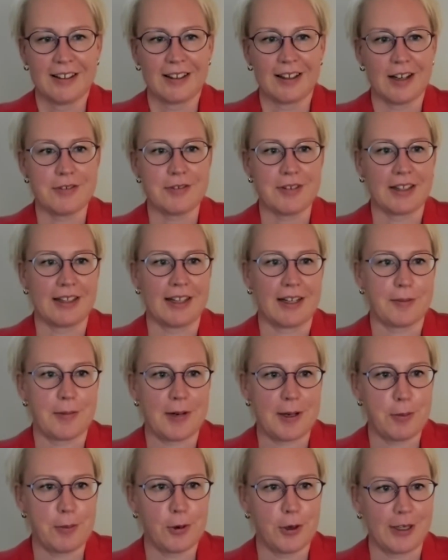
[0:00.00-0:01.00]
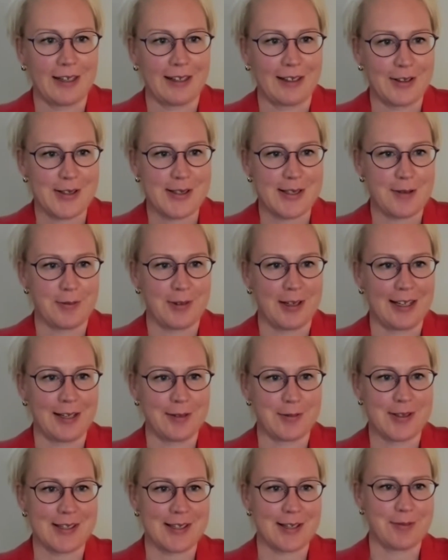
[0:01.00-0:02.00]
I feel like by pointing out some
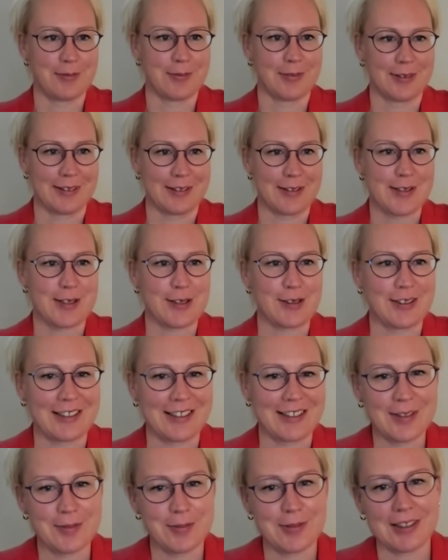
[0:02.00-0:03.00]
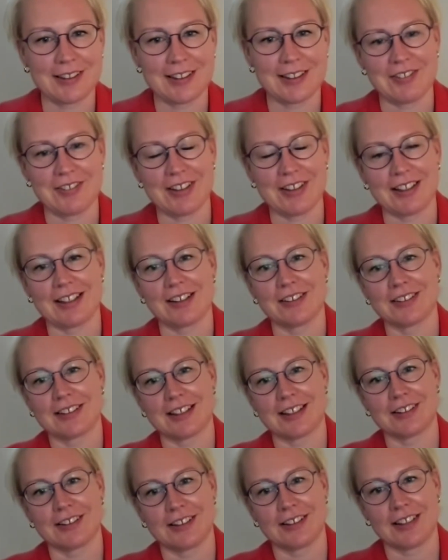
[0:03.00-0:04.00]
names, I'm certainly going to be leaving out
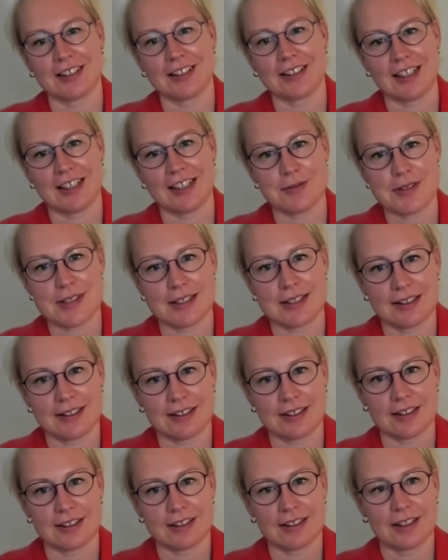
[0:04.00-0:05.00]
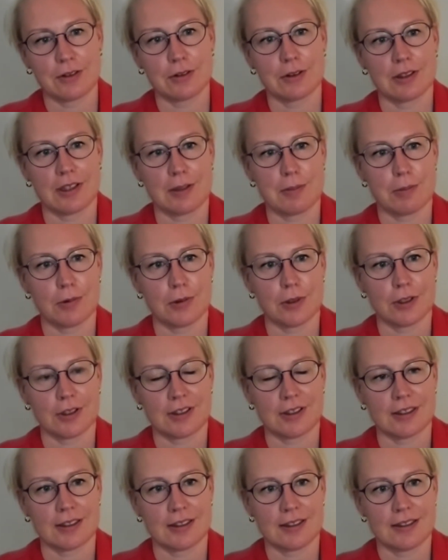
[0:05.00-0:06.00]
other names that are equally
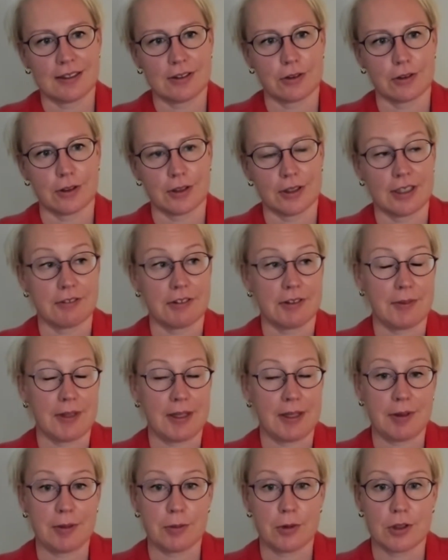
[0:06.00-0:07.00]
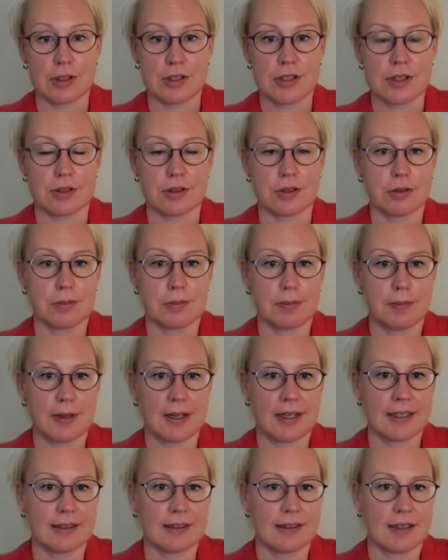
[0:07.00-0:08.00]
important or even maybe more so.
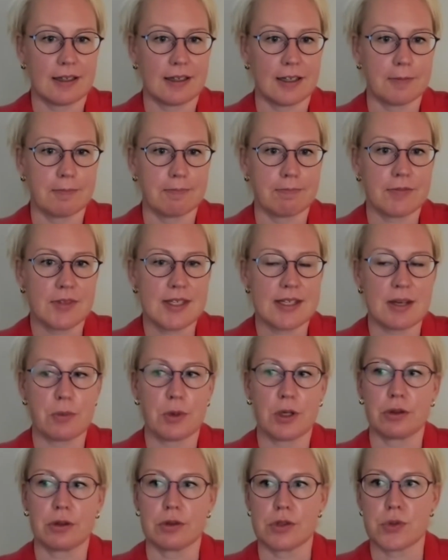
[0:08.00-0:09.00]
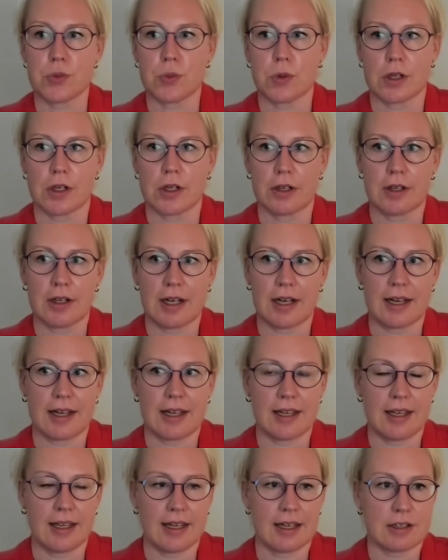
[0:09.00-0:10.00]
But someone whose work
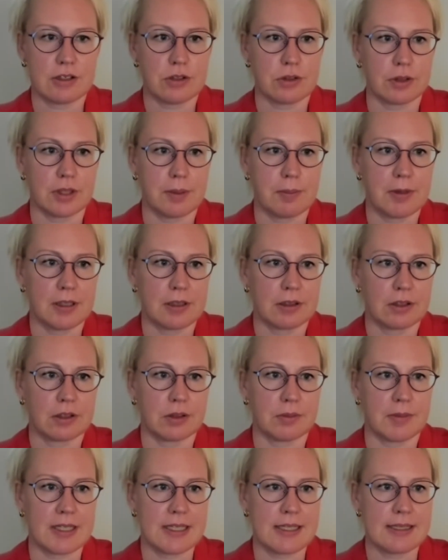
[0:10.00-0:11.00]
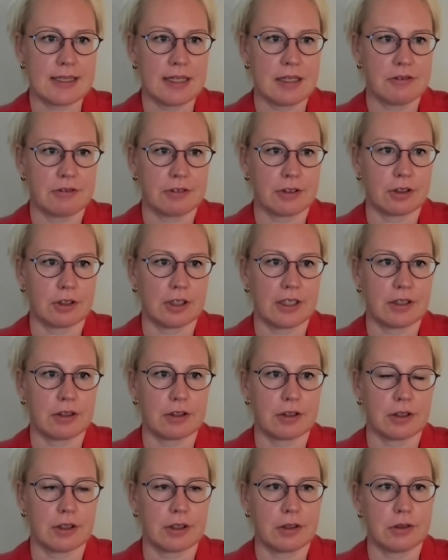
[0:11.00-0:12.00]
I actually built on myself early
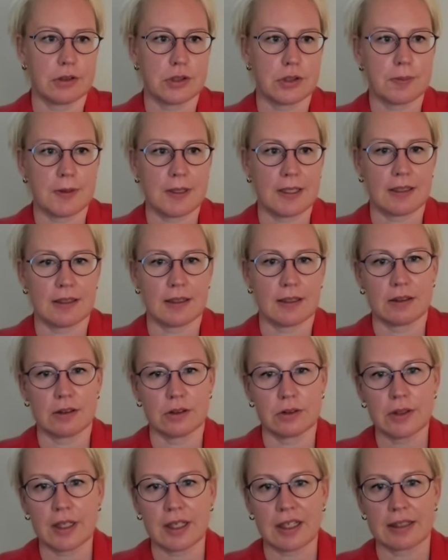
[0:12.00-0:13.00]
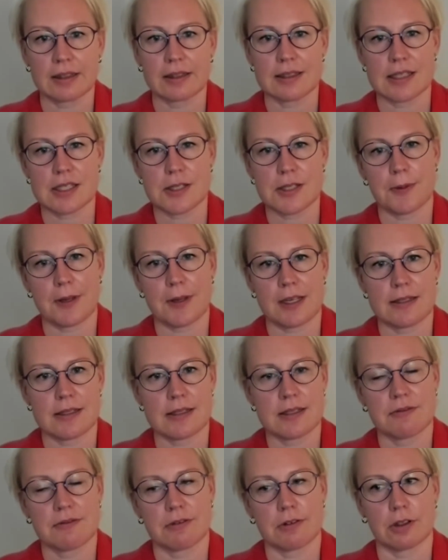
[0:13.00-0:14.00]
on, who's been looking at this
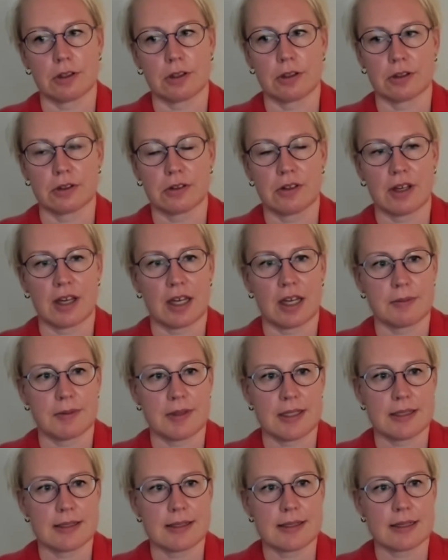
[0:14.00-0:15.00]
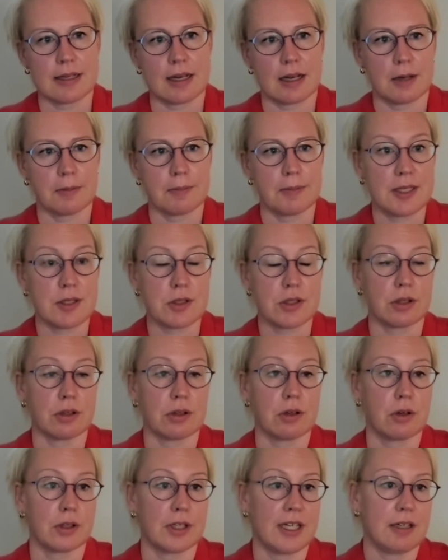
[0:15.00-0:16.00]
space for a long time, is Benson
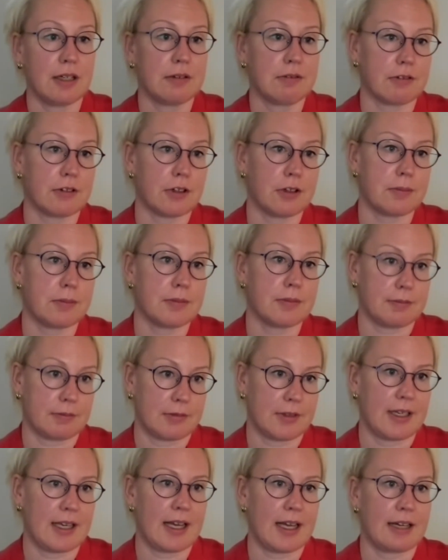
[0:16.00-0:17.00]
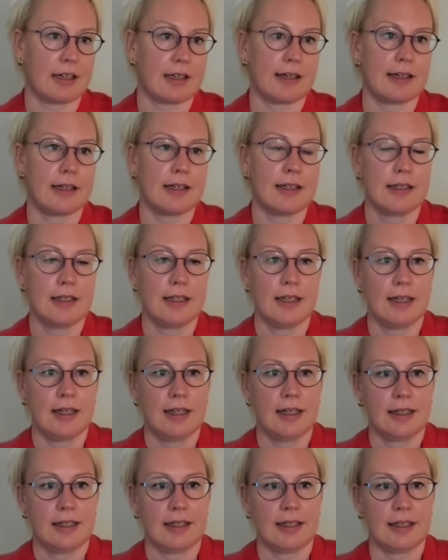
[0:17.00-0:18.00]
Honig from Canada.
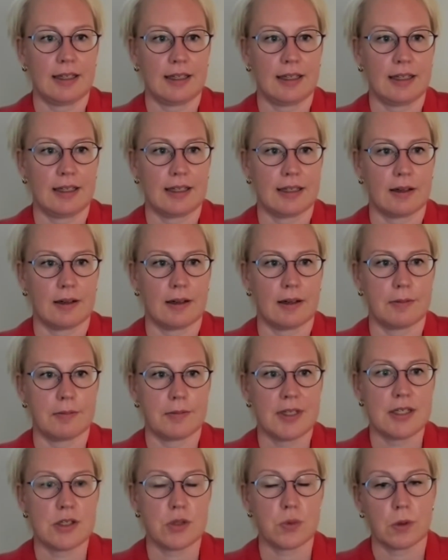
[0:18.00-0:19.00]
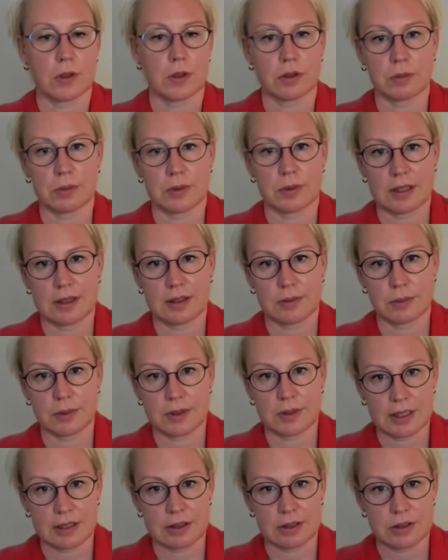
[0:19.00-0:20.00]
He's worked
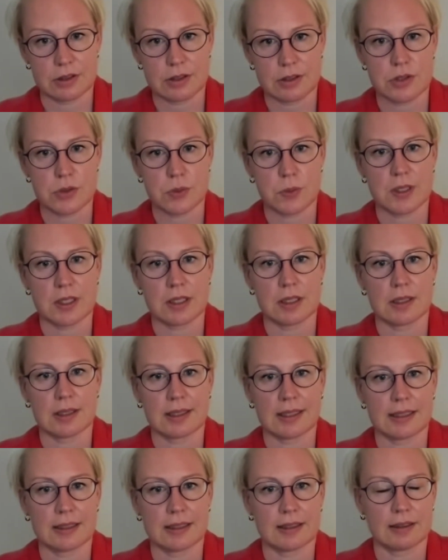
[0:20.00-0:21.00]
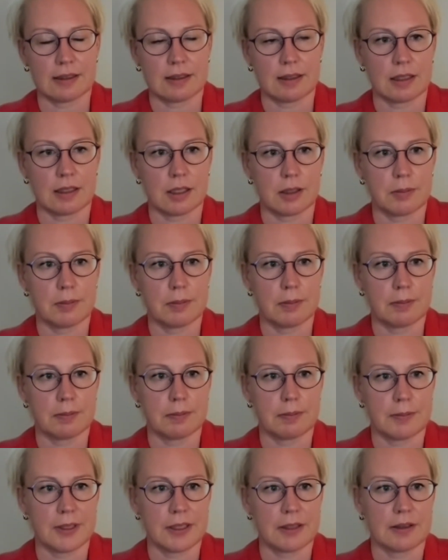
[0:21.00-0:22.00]
with others as well and
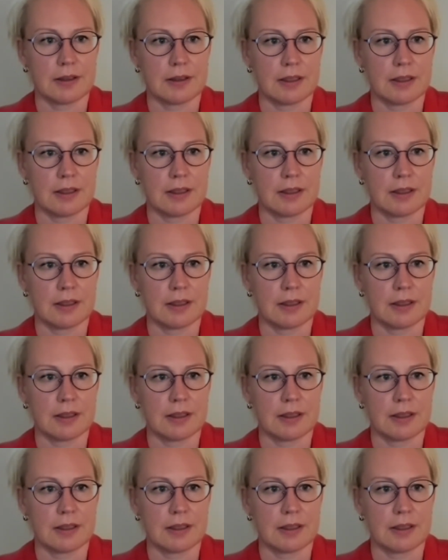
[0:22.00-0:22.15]
built